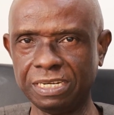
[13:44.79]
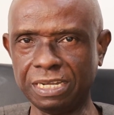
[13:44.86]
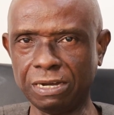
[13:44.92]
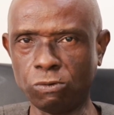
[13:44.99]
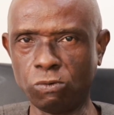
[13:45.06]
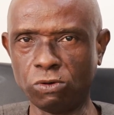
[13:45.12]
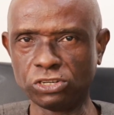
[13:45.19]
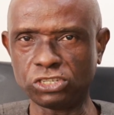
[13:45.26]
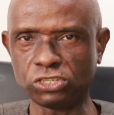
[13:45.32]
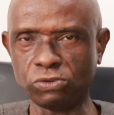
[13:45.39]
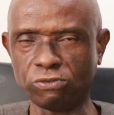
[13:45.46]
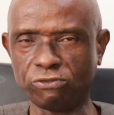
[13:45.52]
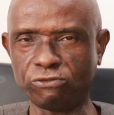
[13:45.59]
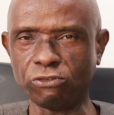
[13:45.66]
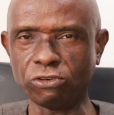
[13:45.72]
That once
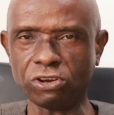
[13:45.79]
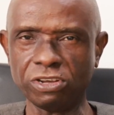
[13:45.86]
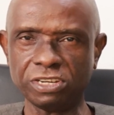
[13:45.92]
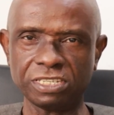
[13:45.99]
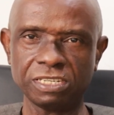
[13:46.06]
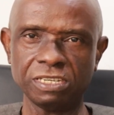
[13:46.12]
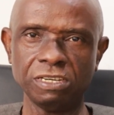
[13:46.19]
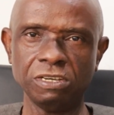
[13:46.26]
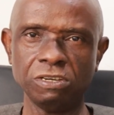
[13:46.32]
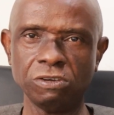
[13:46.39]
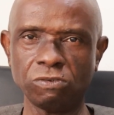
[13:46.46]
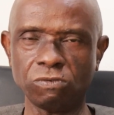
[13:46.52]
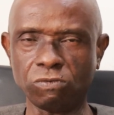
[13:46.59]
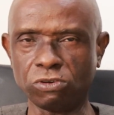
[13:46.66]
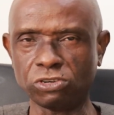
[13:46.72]
you're focused,
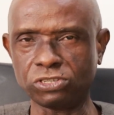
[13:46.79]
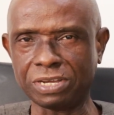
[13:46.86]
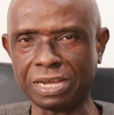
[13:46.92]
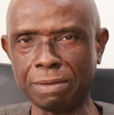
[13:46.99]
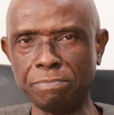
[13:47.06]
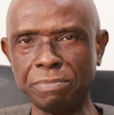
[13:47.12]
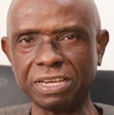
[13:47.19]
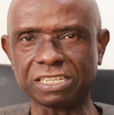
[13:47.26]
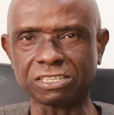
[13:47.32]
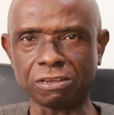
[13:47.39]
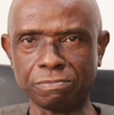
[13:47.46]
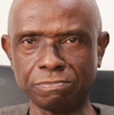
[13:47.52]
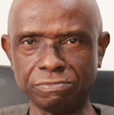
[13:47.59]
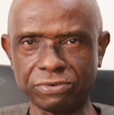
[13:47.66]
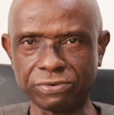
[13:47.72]
once you can make
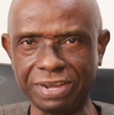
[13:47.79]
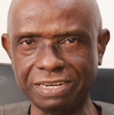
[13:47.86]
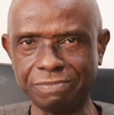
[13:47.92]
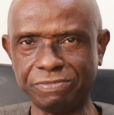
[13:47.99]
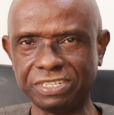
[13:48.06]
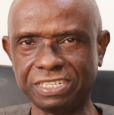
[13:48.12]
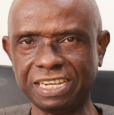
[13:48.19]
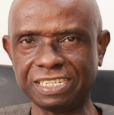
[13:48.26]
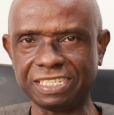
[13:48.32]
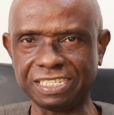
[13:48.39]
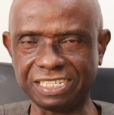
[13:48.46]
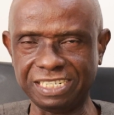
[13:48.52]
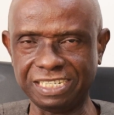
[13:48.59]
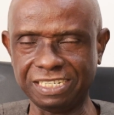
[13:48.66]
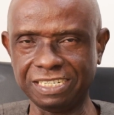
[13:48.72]
some right business
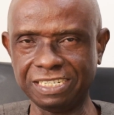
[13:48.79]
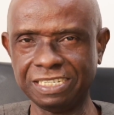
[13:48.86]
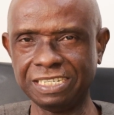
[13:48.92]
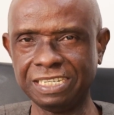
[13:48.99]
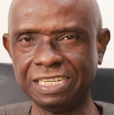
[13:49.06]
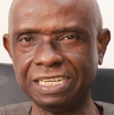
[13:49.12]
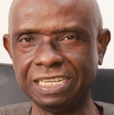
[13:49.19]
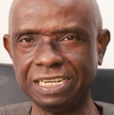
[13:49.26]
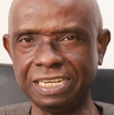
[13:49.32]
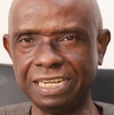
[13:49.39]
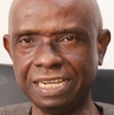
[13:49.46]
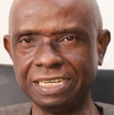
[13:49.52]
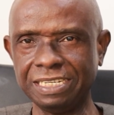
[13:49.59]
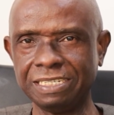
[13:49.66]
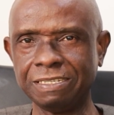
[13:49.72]
decision,
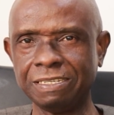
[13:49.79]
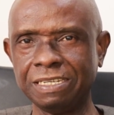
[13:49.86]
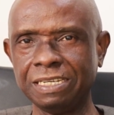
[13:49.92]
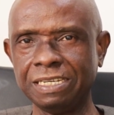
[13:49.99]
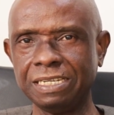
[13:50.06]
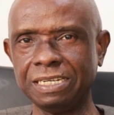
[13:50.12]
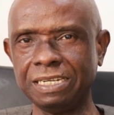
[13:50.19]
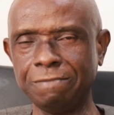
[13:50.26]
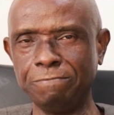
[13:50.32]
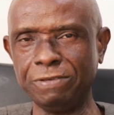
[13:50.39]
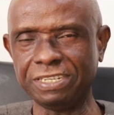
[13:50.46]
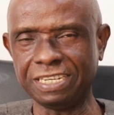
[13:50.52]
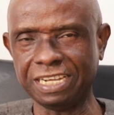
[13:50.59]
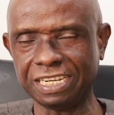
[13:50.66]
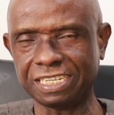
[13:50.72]
then the
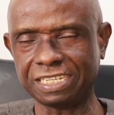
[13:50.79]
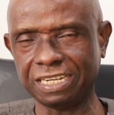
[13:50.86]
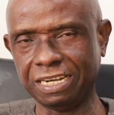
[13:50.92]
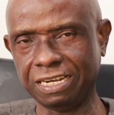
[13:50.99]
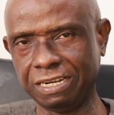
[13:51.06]
business